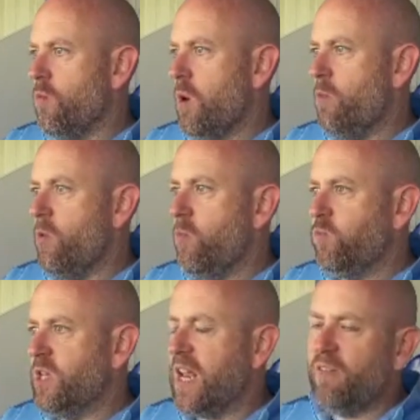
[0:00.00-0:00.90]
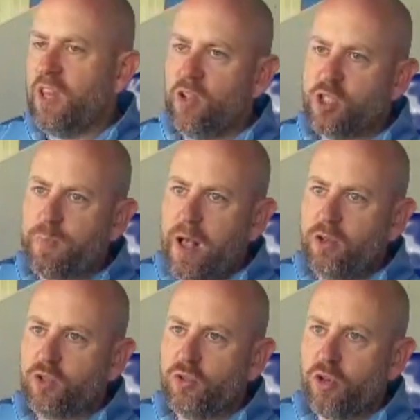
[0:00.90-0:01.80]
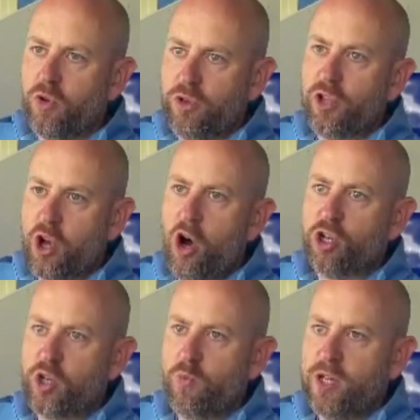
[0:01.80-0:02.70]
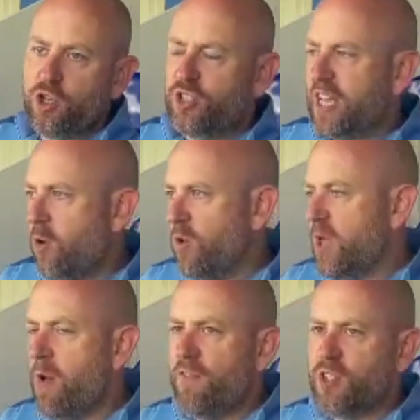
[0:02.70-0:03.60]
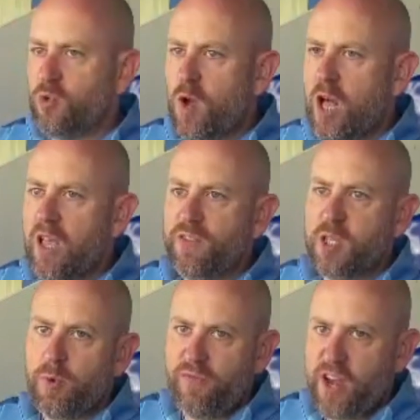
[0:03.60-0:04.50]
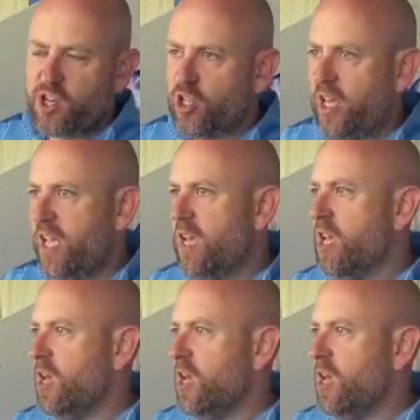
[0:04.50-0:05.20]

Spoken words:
when we did have little spells under the cosh, and we just dealt with them ever so well, ever so professionally.